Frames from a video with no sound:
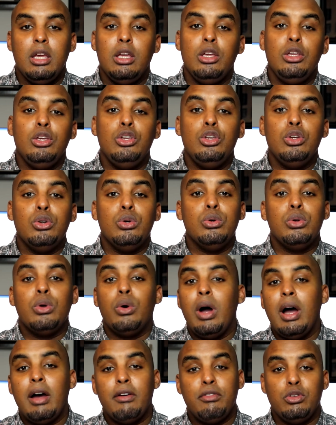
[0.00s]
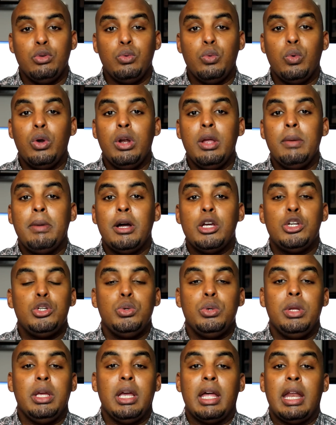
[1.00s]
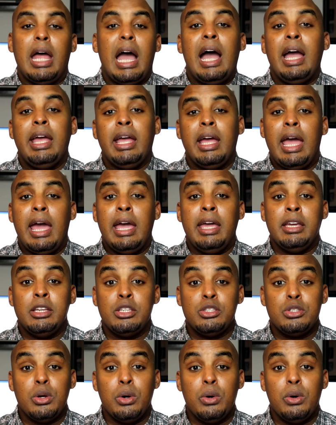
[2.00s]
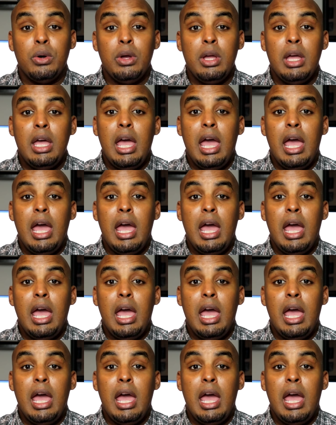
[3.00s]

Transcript: you don't have to worry about shooting at high ISO